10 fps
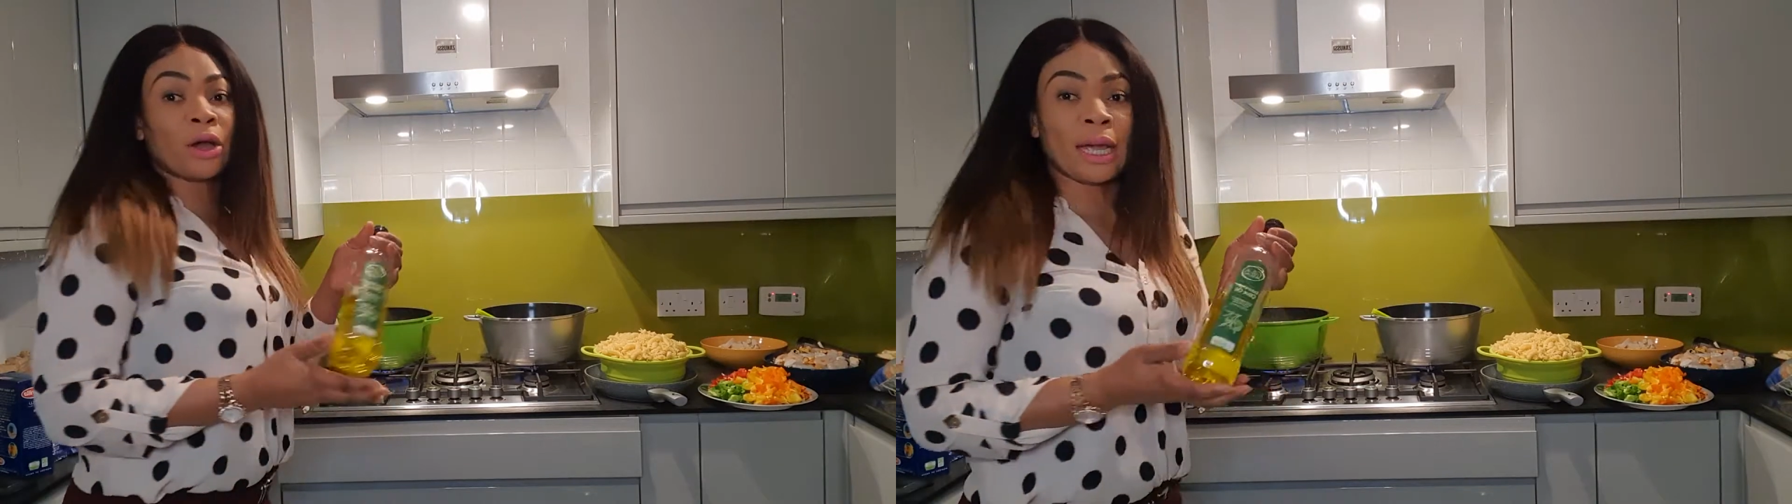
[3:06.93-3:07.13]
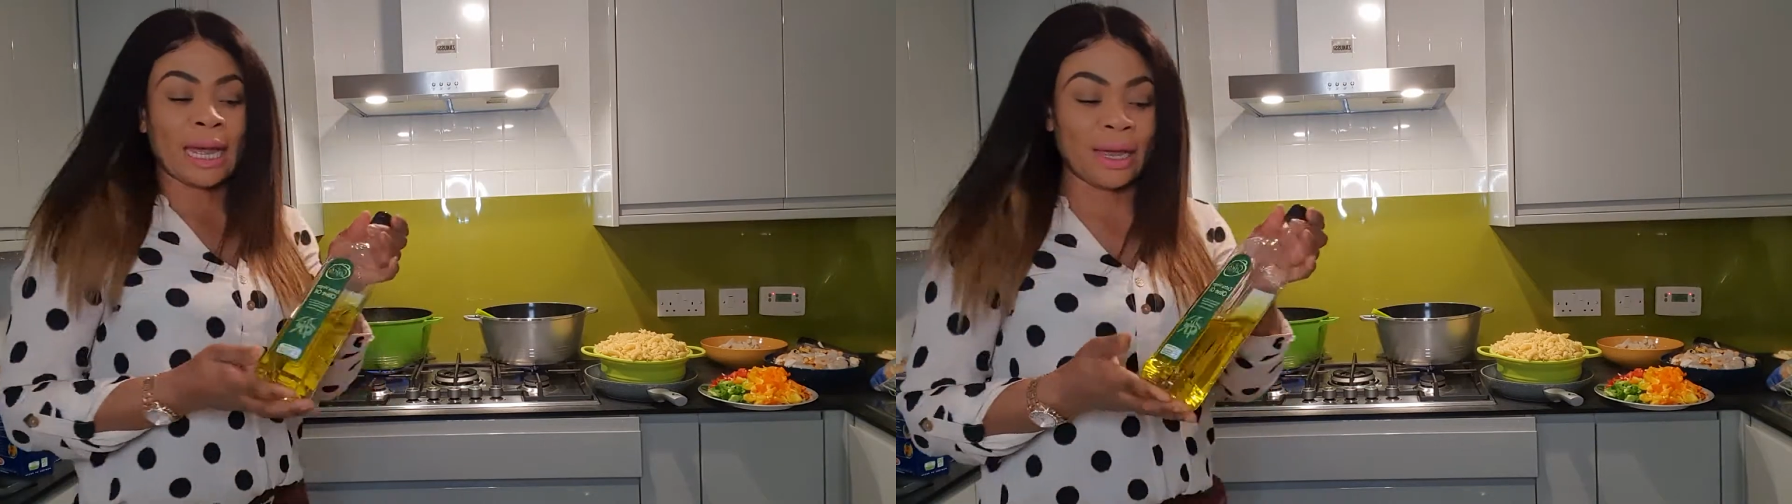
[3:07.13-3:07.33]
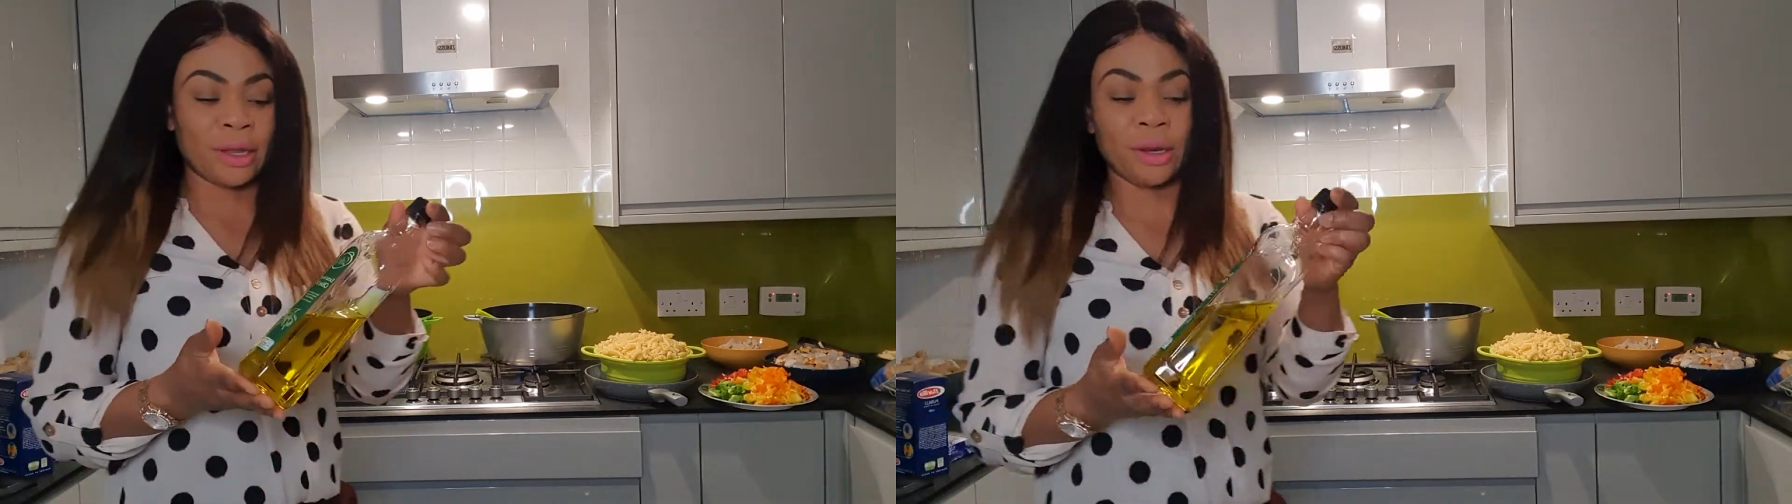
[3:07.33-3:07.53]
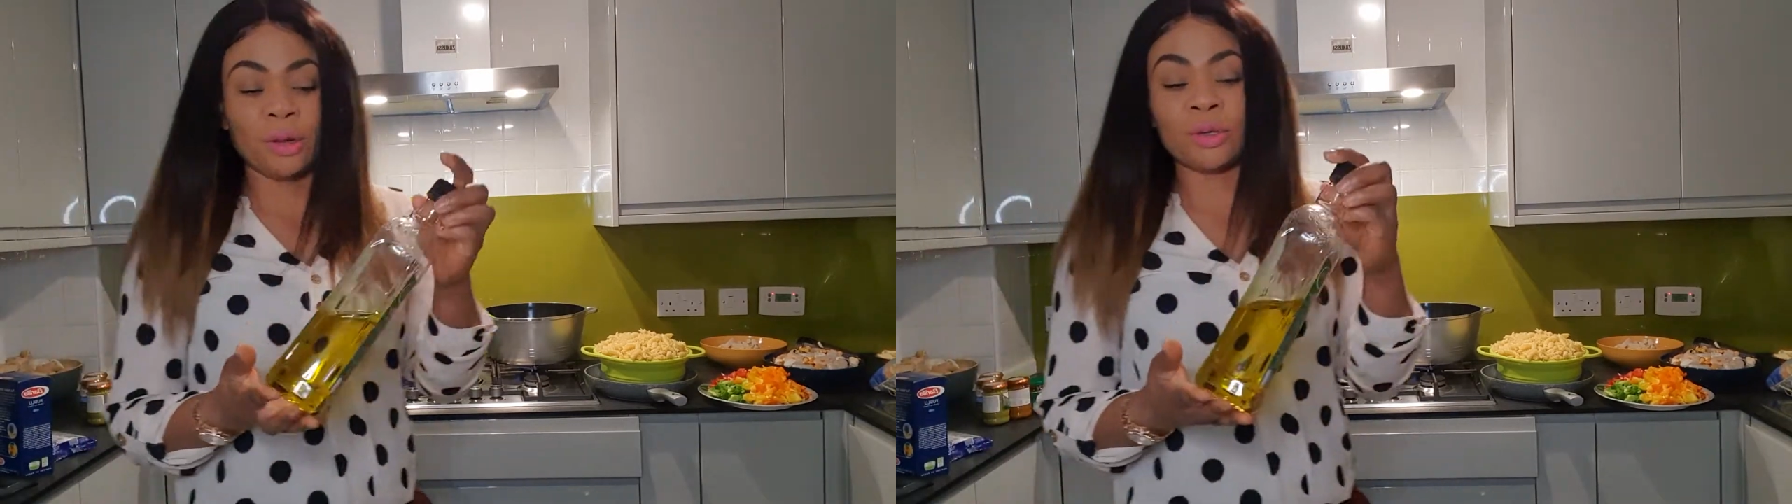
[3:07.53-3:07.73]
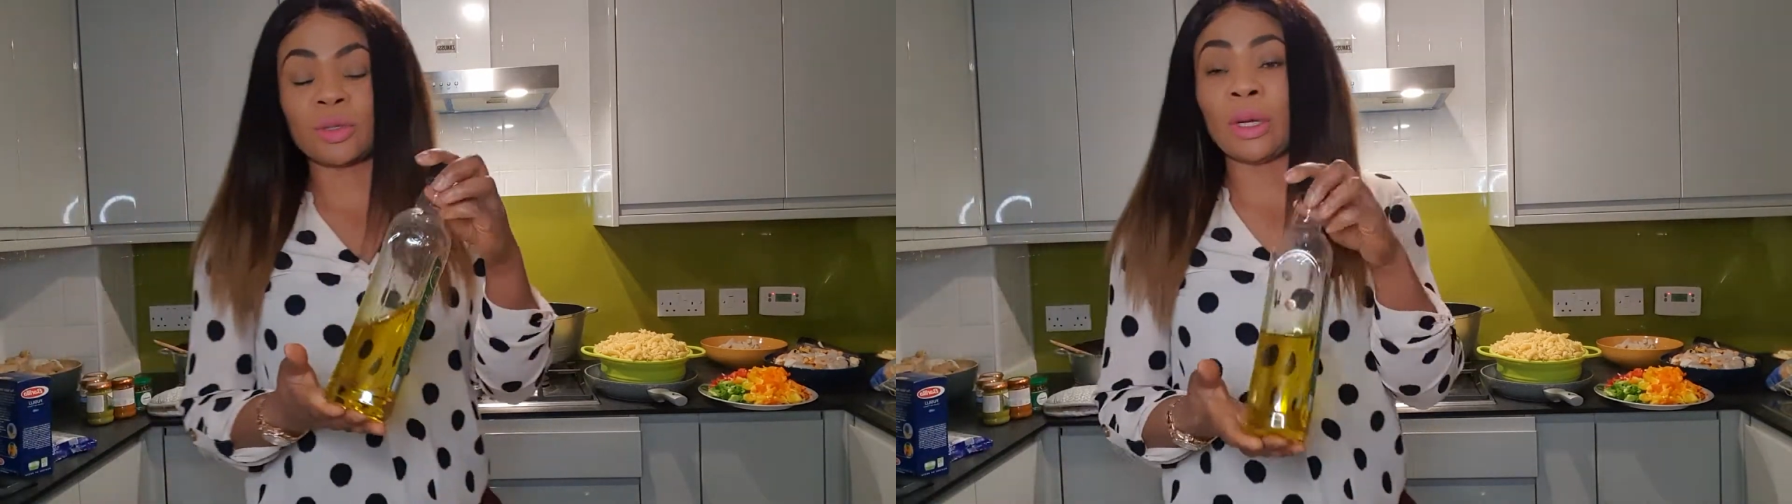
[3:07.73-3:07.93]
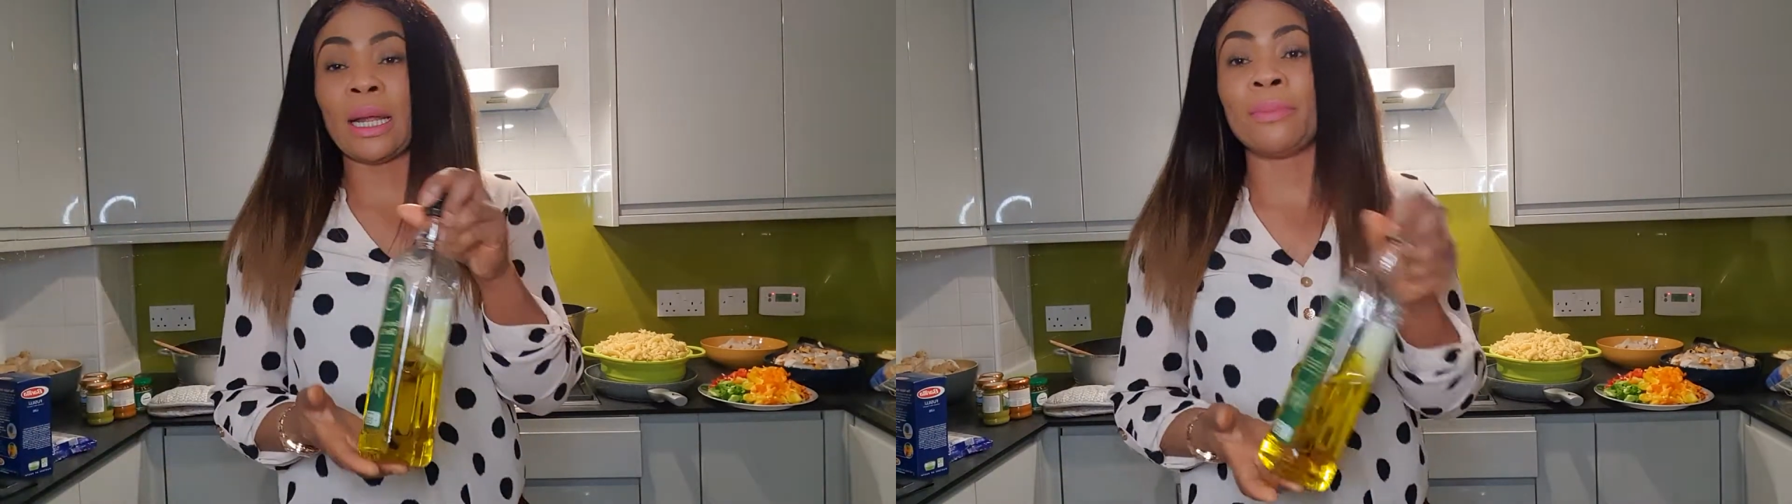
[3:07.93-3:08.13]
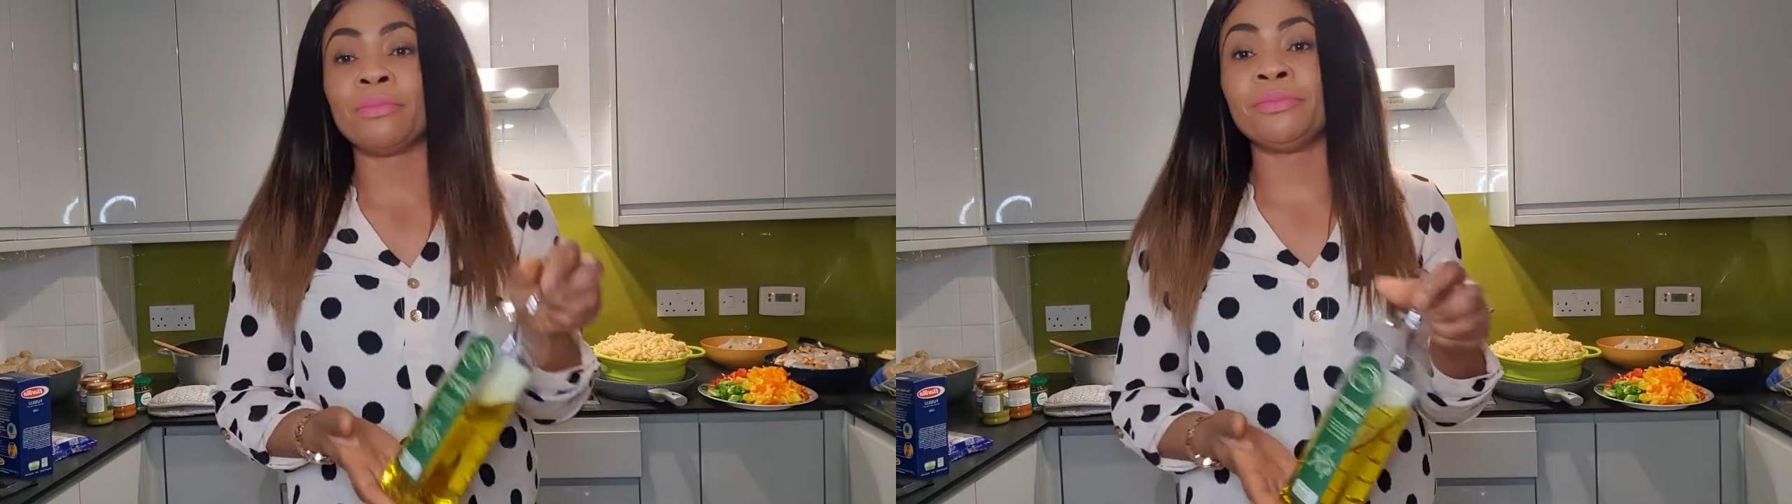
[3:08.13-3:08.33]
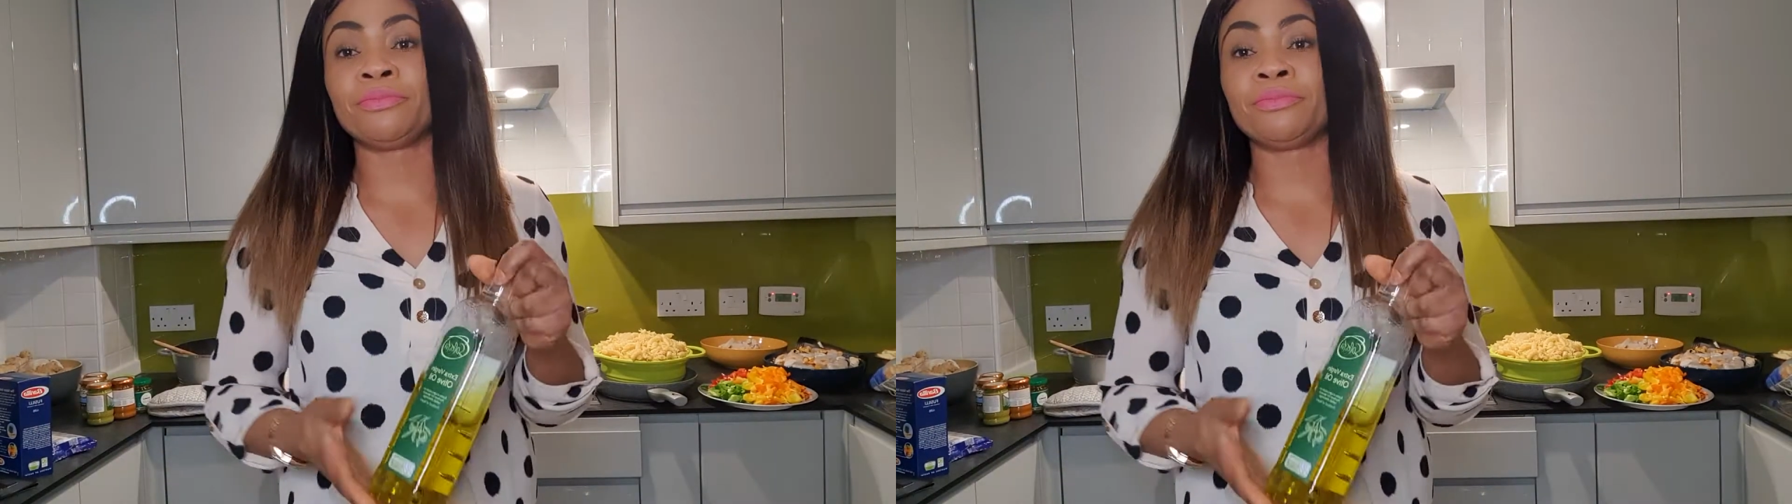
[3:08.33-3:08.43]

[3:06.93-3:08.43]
oil I use when I'm